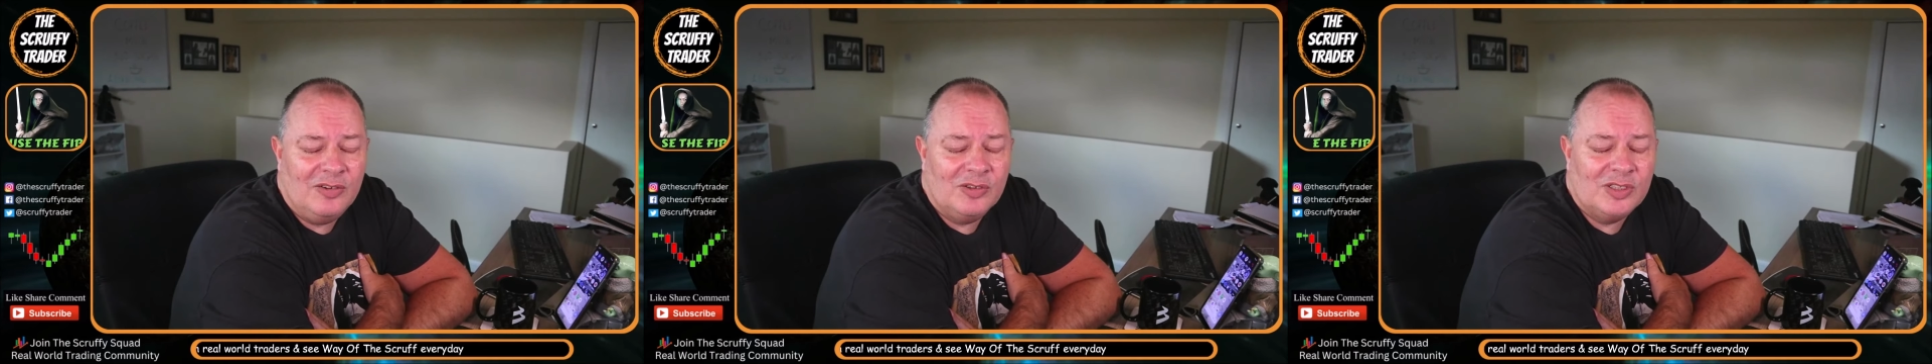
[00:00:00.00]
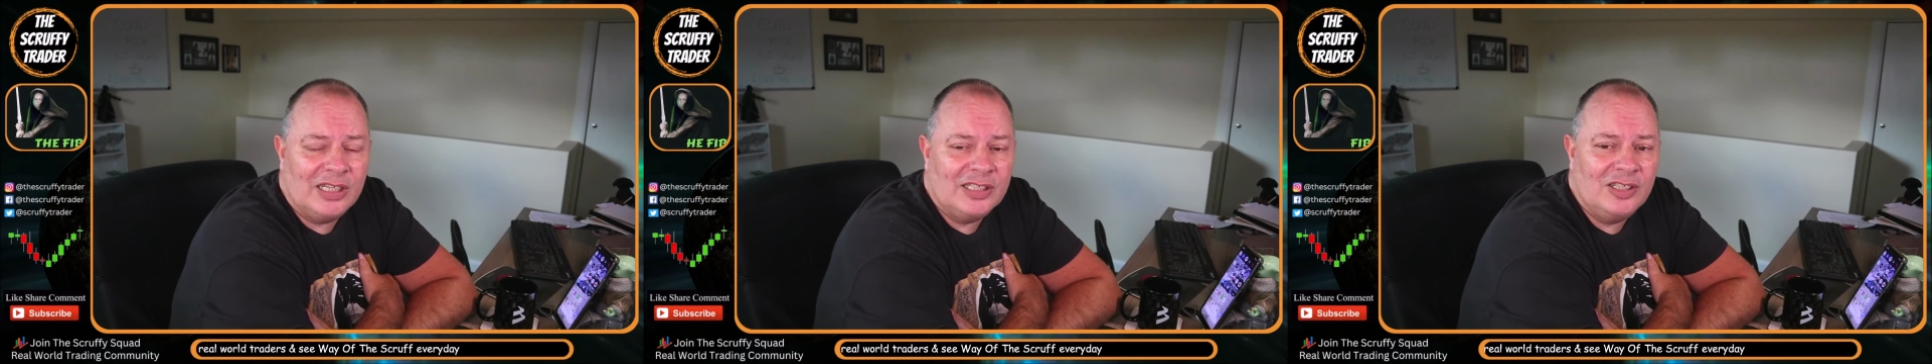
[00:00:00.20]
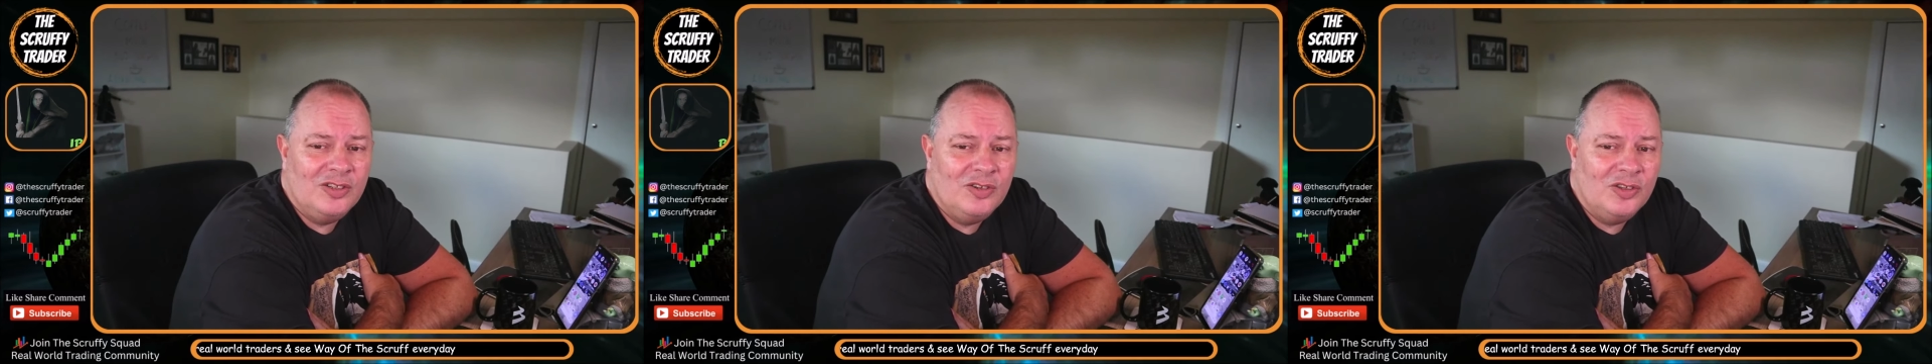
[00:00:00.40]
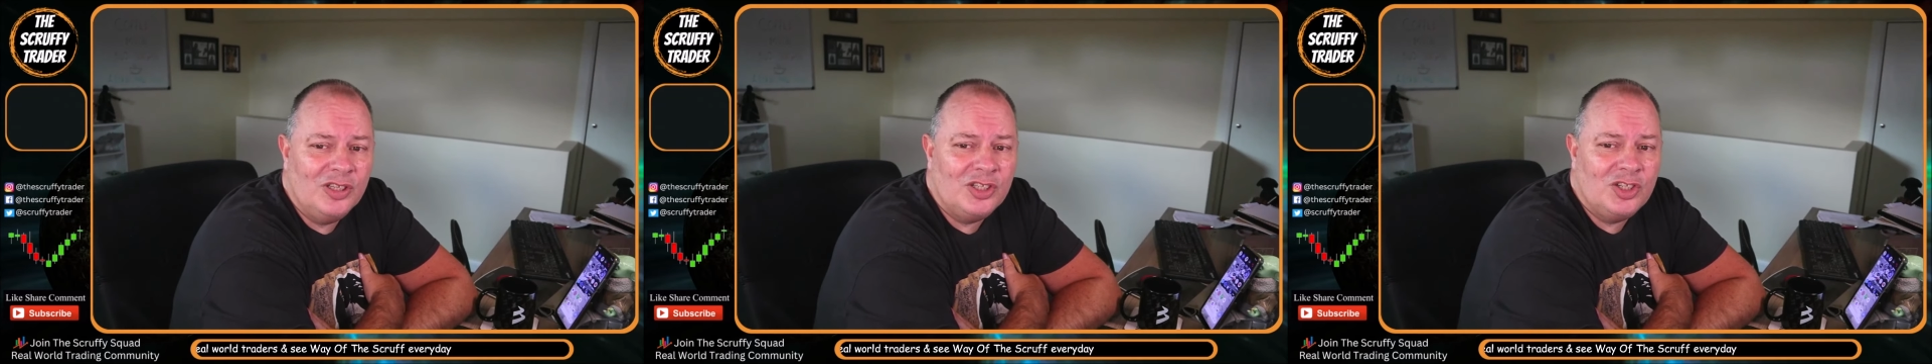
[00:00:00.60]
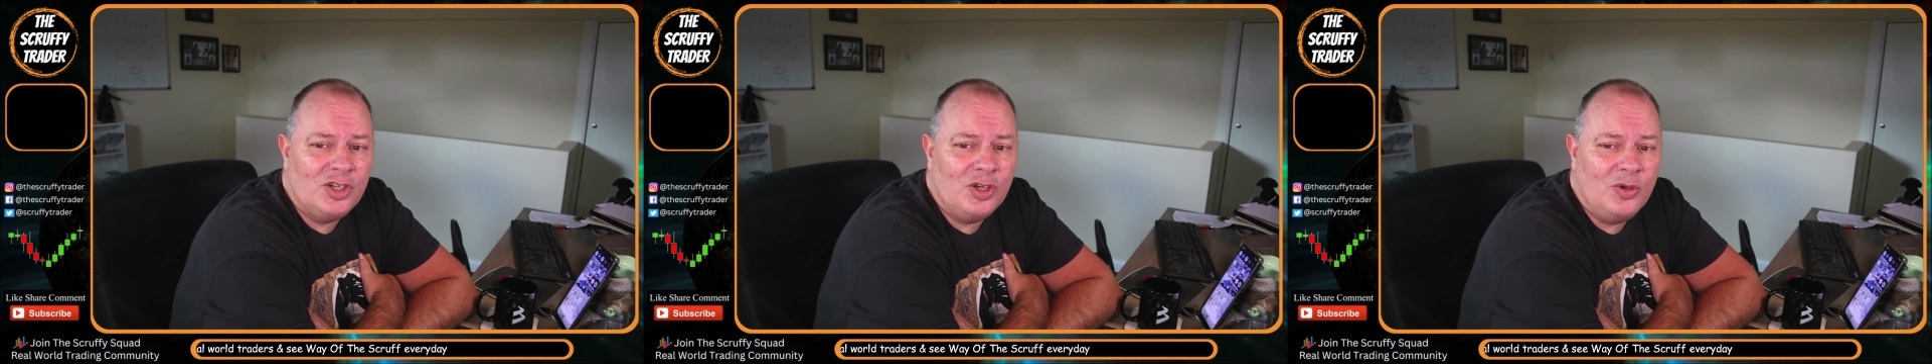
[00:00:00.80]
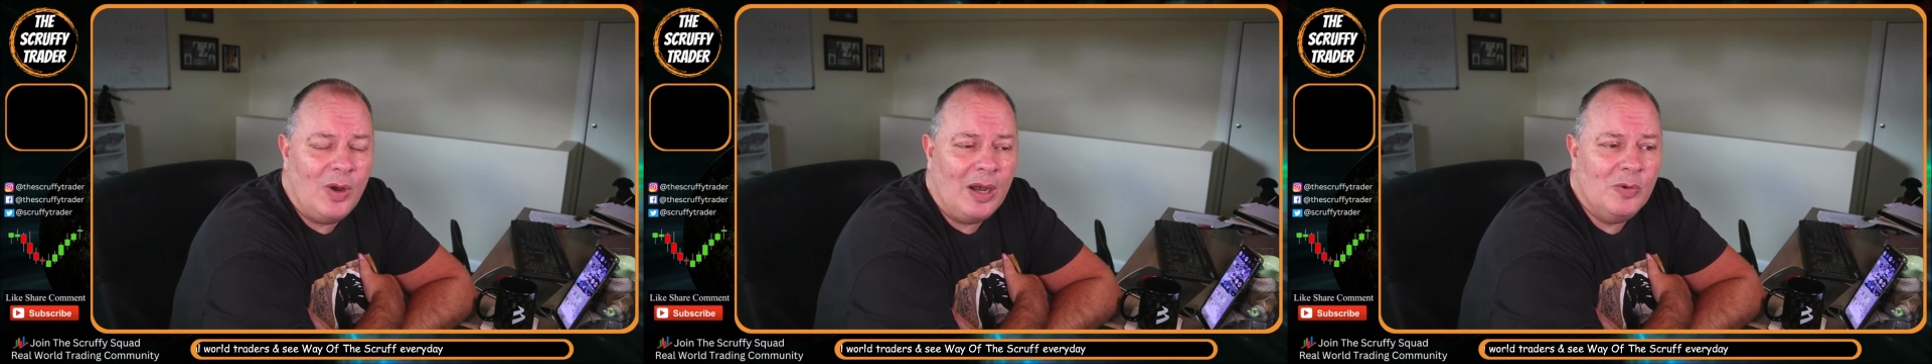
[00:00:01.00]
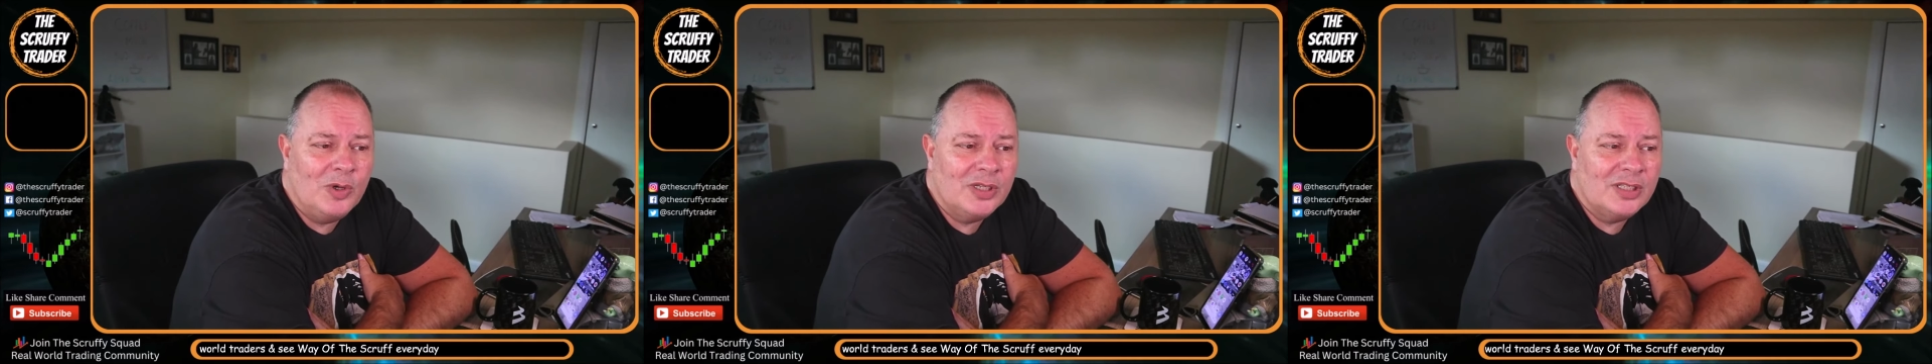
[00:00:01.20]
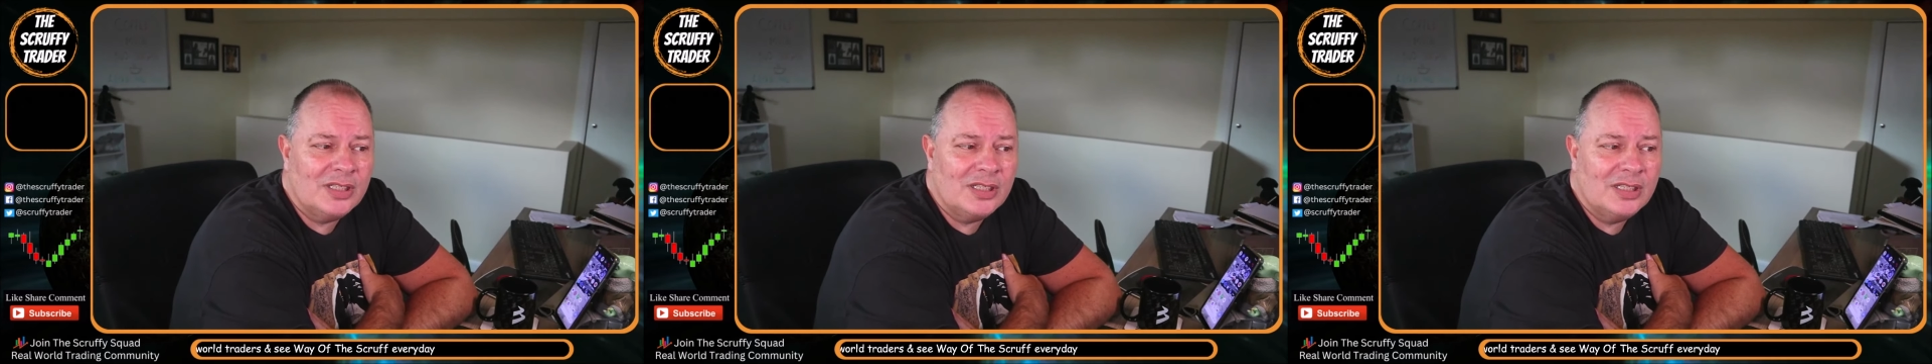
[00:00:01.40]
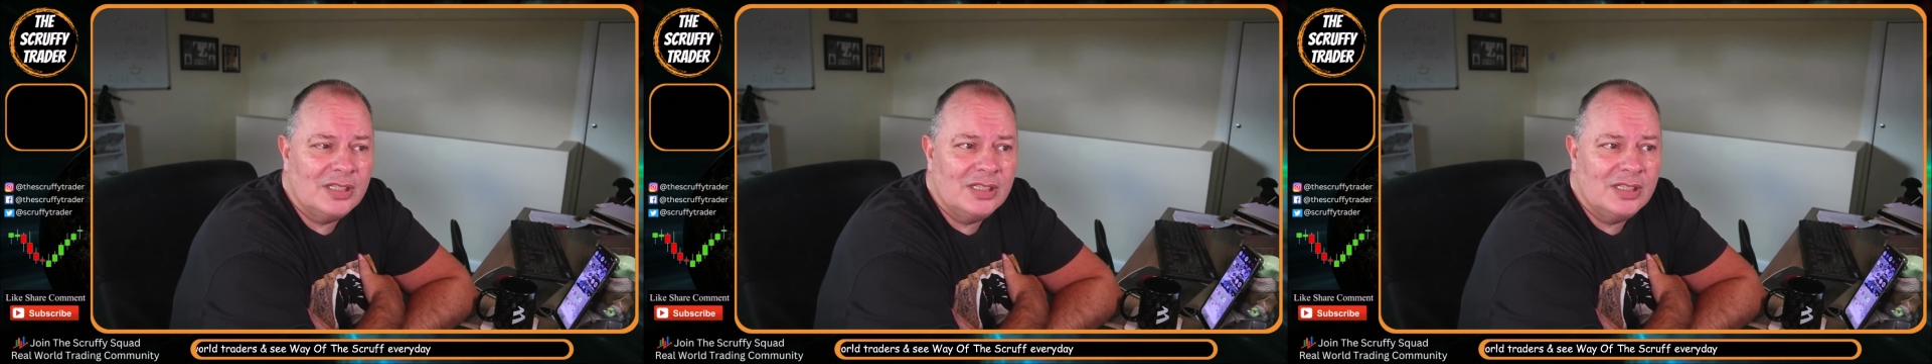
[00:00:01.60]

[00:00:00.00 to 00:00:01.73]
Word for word: so that's another two hours